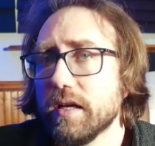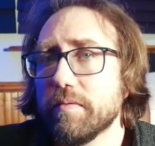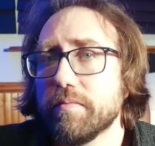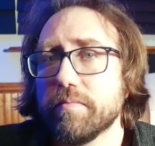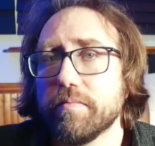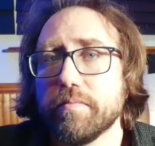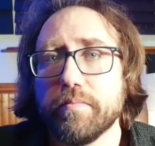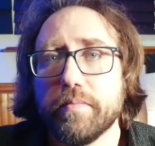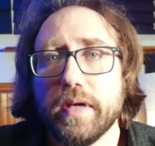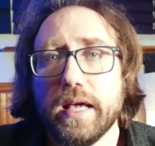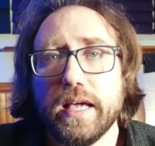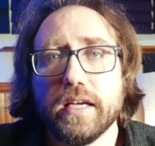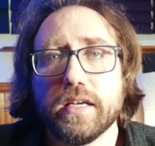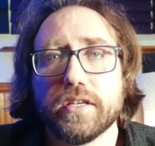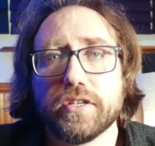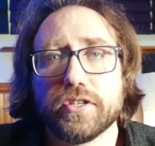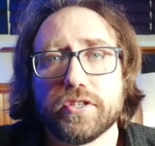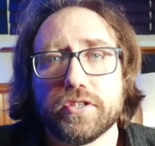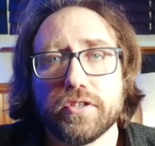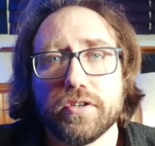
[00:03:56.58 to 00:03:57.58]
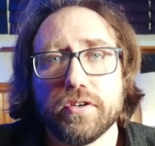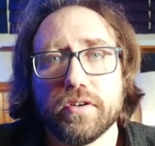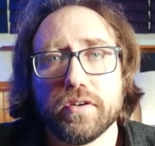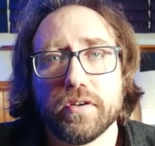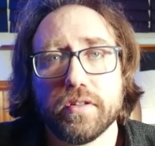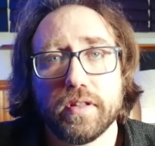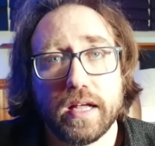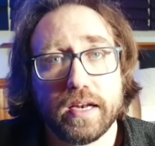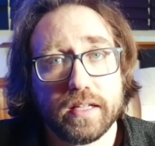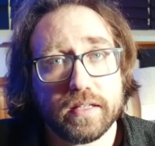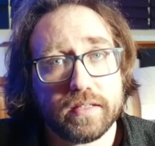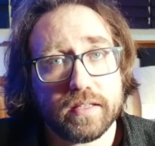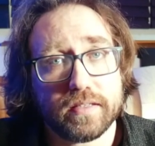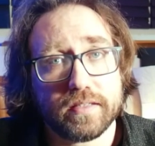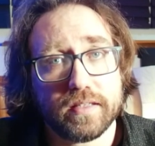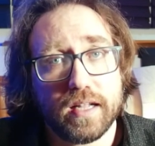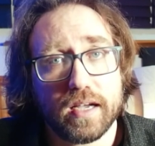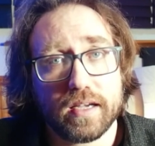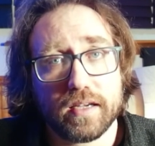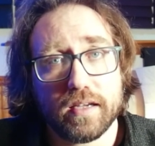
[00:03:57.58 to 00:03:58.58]
Make sure that it does
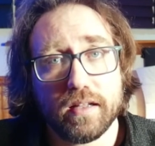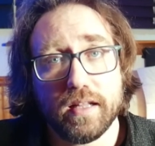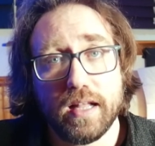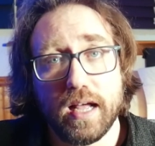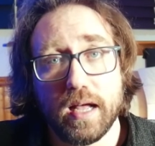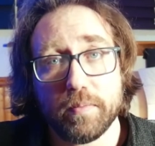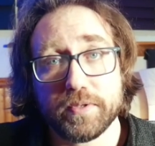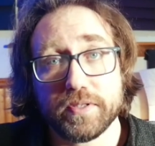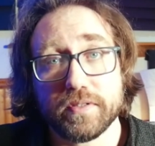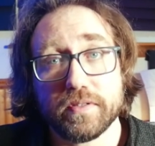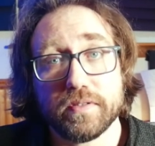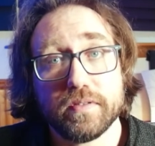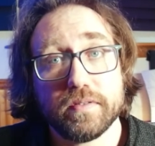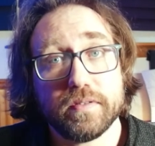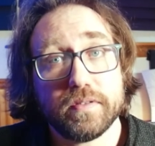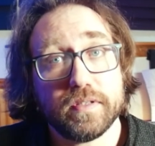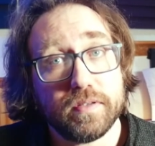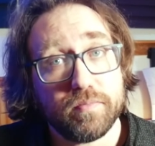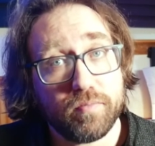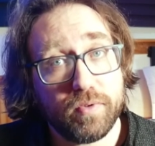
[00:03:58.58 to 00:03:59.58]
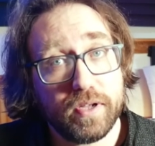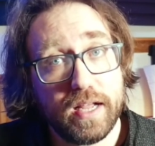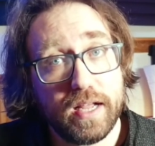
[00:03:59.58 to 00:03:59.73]
not collapse. What